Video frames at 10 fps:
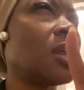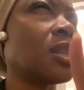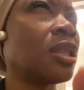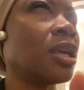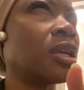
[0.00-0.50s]
then I
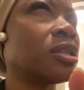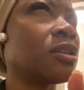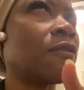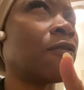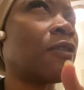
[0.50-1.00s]
think it's
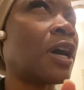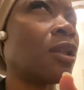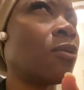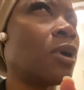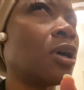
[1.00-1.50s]
a
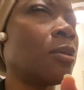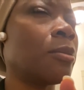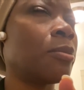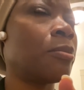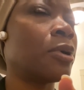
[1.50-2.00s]
follow up.
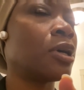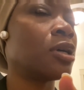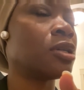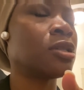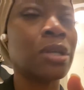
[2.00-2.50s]

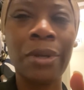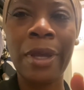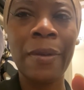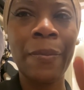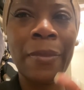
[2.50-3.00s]
So
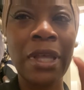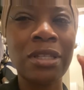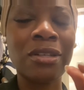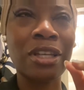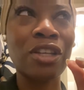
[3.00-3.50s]
yeah,
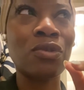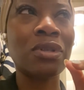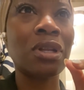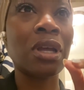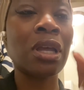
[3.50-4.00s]
that's our schedule
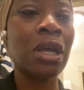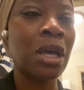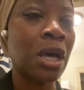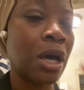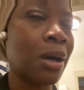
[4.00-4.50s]
today.
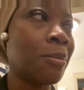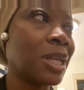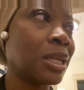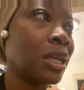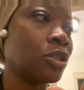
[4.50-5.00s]
I'm
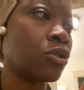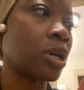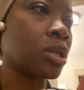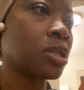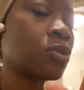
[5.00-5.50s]
about to get
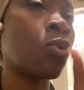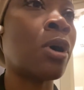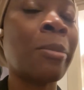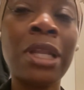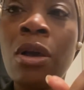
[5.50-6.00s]
dressed. Well,
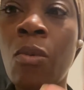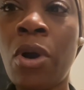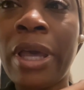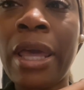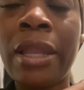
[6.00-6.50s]
I'm about to go
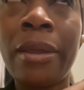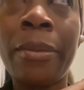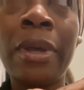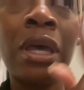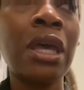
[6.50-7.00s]
walk Caleb,
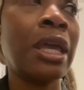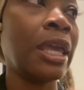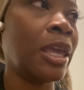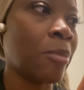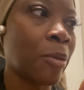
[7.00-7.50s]

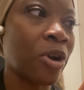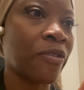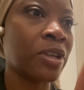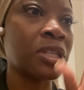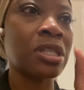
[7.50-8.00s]
eat my
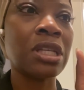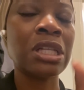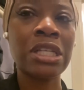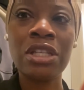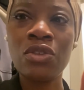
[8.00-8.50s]
breakfast,
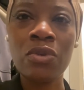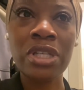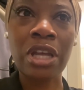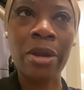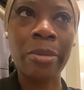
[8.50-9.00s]
listen to a
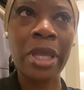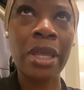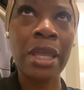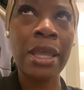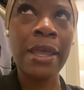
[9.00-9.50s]

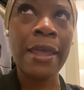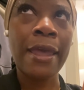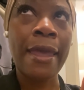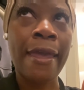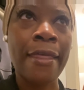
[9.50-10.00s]
sermon,
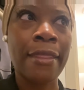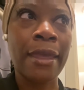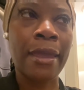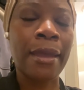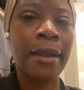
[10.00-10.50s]
and
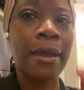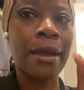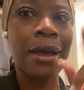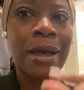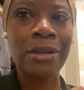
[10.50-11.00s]
then
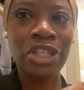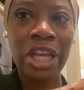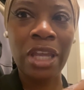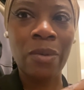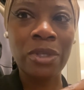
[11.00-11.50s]
I'll
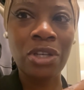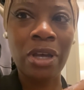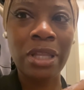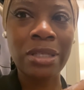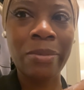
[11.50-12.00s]
check in with y'all
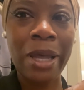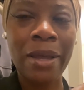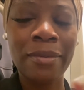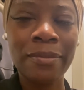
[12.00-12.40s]
at the spa.